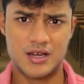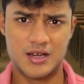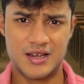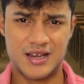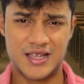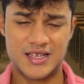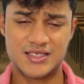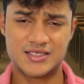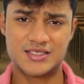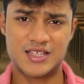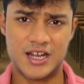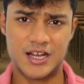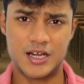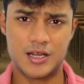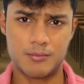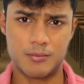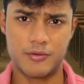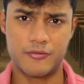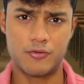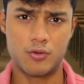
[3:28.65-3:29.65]
like
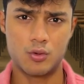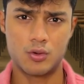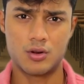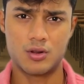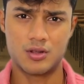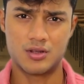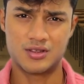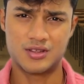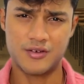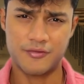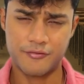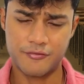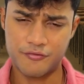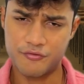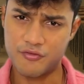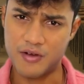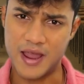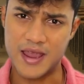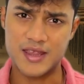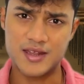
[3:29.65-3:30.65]
standing before the
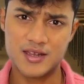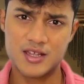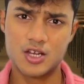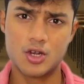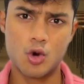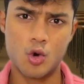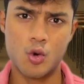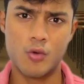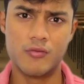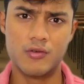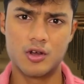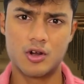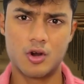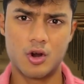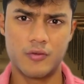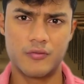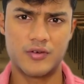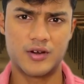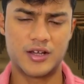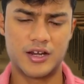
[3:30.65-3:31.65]
final over
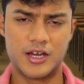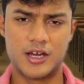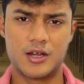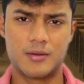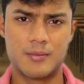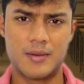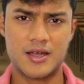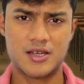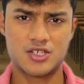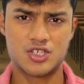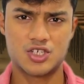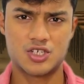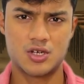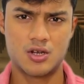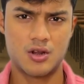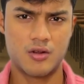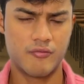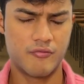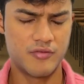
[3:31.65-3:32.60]
of a cricket match